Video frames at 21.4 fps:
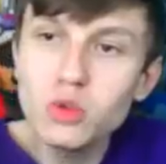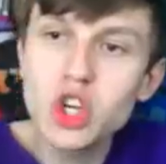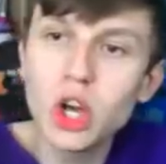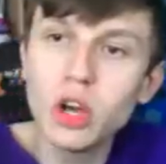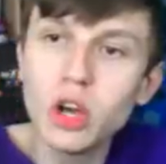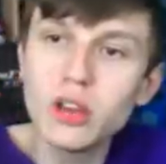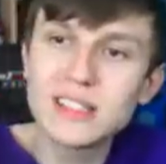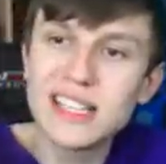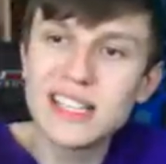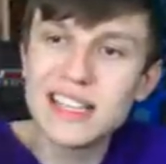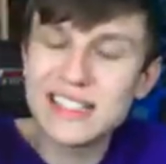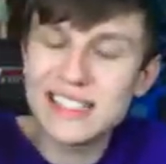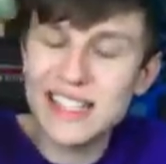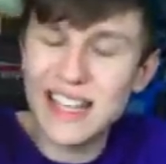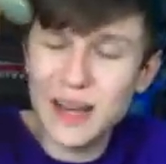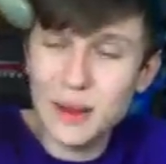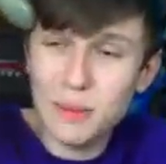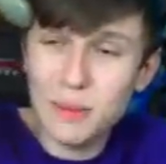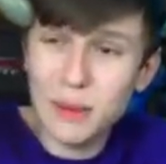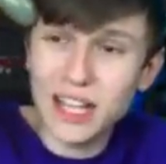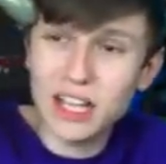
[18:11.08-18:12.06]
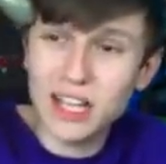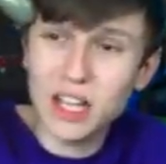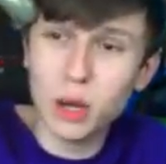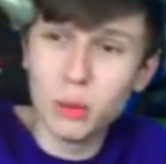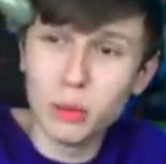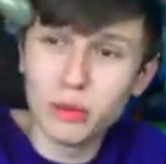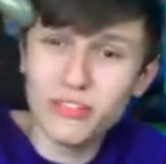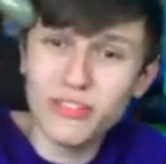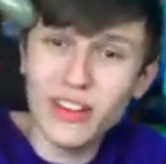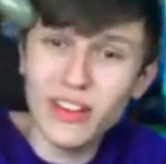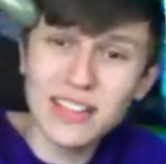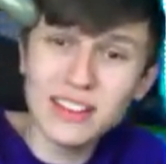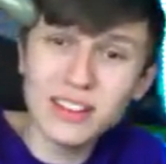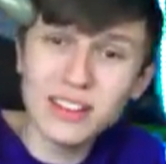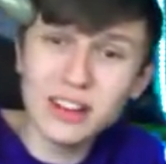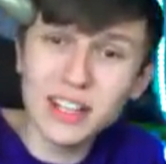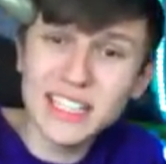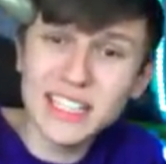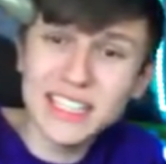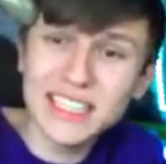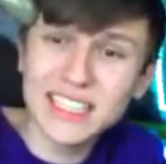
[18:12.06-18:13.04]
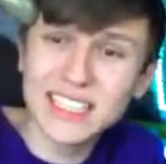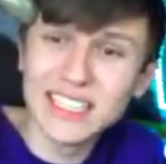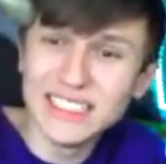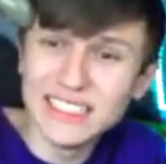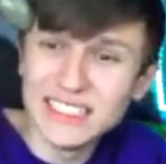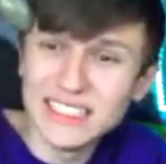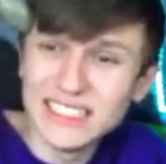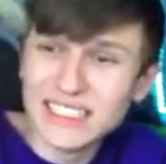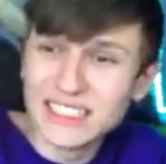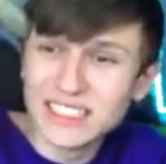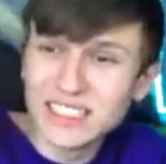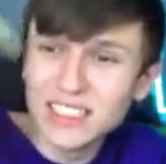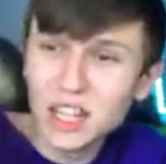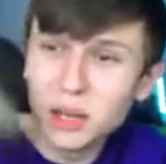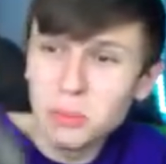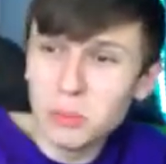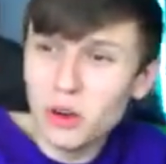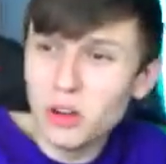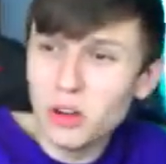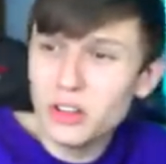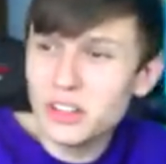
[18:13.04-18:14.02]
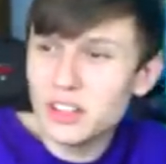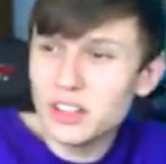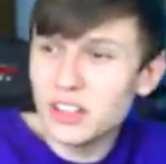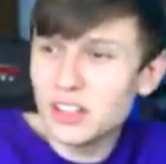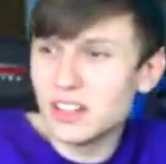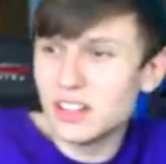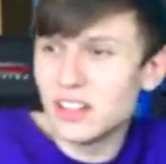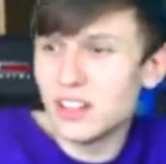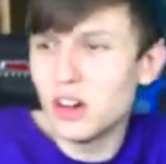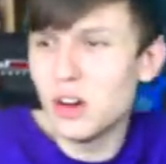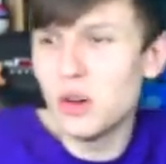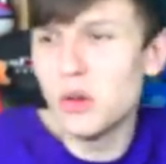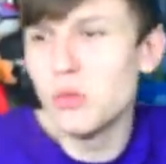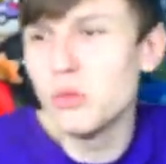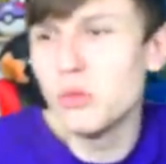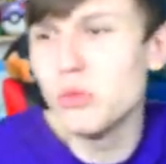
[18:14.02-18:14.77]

chance at centre-back. Come on, Van Dijk. Come on. Oh,